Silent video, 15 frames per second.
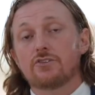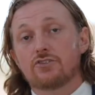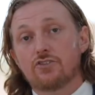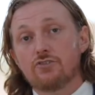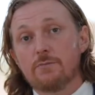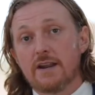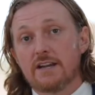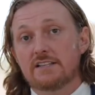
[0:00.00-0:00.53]

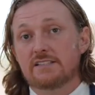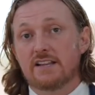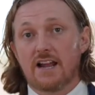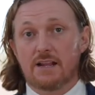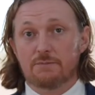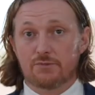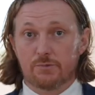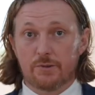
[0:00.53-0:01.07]
Too many
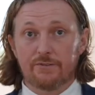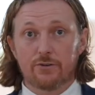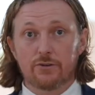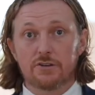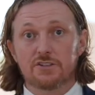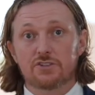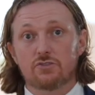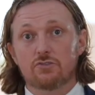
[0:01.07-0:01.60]
times we've
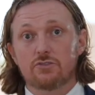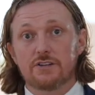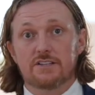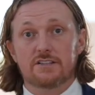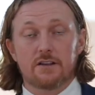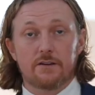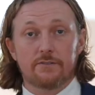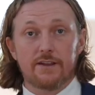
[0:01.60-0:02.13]
heard
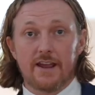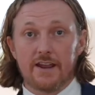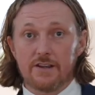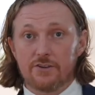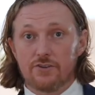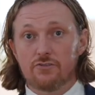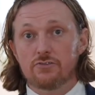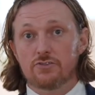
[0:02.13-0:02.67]
stories of
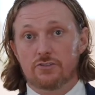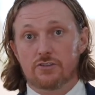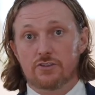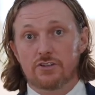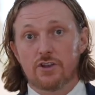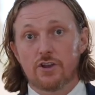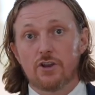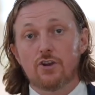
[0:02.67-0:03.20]
end
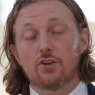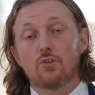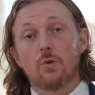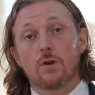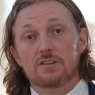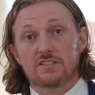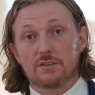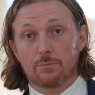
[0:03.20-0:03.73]
users
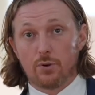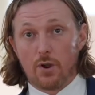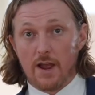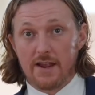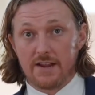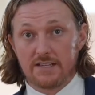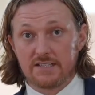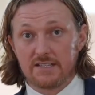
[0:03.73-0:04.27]
who are
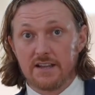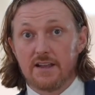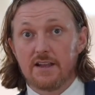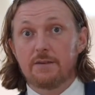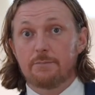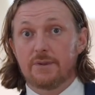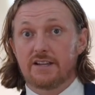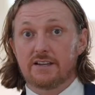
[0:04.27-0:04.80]
surprised
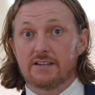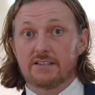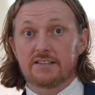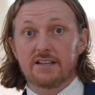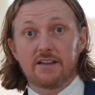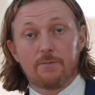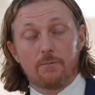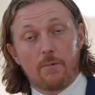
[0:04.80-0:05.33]

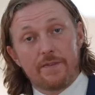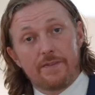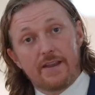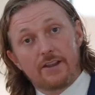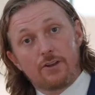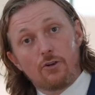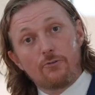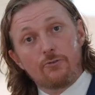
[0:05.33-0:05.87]
because when
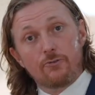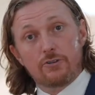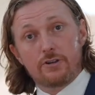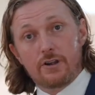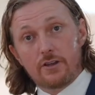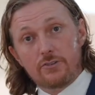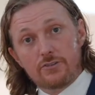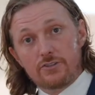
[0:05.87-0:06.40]
they go for
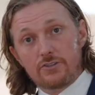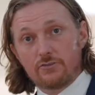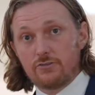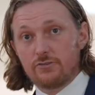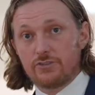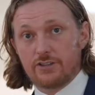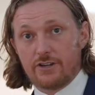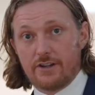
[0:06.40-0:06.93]
another
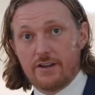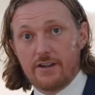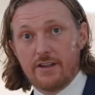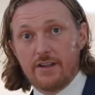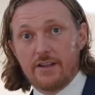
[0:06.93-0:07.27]
solution,